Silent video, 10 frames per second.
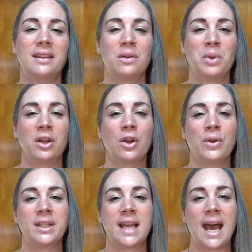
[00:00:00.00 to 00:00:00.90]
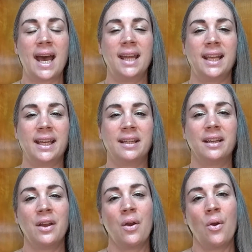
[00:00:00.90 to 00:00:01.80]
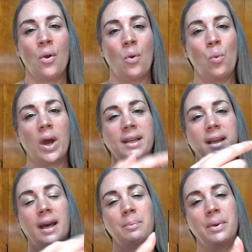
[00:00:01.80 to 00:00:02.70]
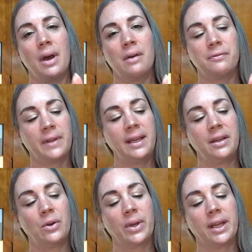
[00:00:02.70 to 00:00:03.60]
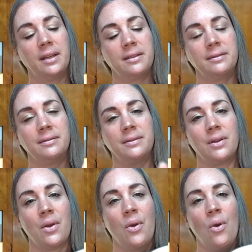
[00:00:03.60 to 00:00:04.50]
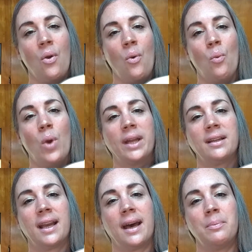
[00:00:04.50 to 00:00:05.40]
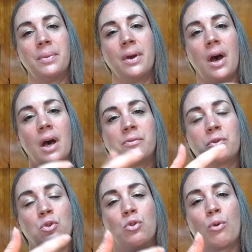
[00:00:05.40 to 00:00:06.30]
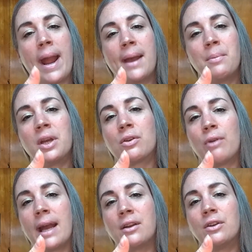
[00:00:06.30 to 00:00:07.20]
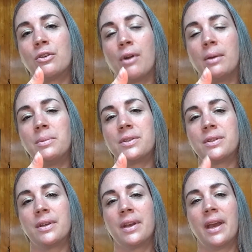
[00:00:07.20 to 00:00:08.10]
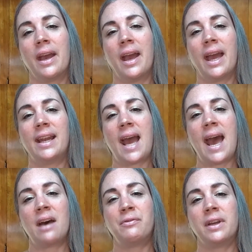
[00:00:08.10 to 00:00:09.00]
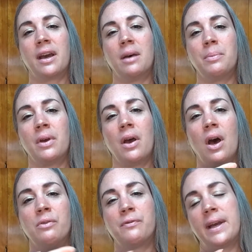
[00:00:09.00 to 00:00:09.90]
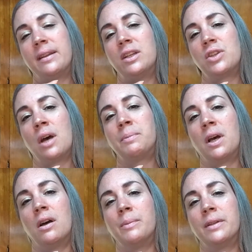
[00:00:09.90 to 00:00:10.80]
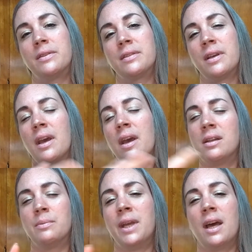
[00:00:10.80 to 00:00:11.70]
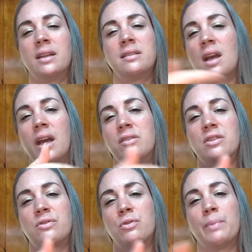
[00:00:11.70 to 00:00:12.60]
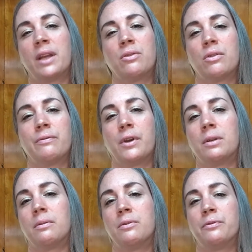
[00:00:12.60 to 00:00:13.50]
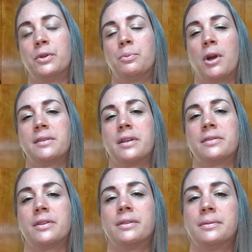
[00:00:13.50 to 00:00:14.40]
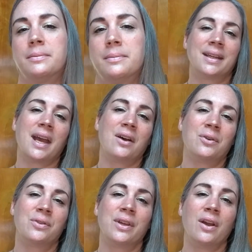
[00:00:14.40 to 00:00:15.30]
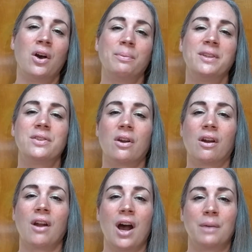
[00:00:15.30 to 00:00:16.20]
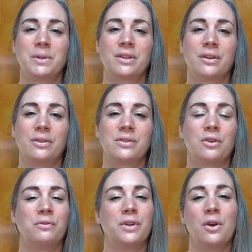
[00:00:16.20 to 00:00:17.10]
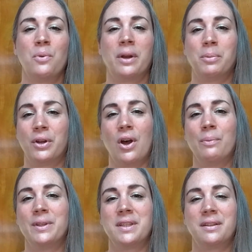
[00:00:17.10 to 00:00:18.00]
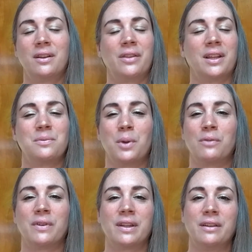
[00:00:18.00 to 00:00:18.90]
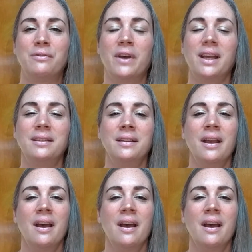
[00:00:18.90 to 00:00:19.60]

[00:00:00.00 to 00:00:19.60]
and then we are going to add in 1 cup of flaked coconut, 1 cup of graham cracker crumbs, and a 1/2 cup of finely chopped almonds. To be honest, I just threw mine through the food processor. Now, the almonds are optional, so if you don't want to put almonds in there, that's perfectly fine.